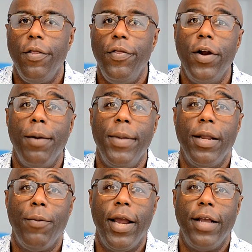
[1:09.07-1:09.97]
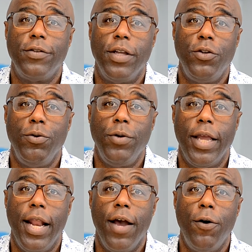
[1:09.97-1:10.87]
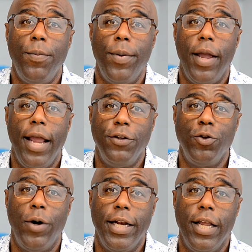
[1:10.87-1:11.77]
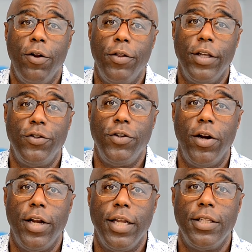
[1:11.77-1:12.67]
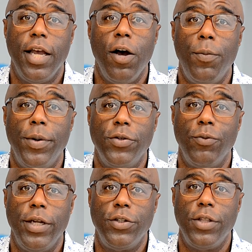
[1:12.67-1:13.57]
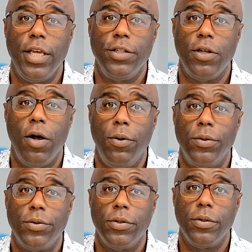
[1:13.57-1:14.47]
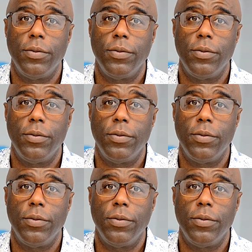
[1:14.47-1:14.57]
There are many ways that you can help and join in on this journey to help us reach these goals.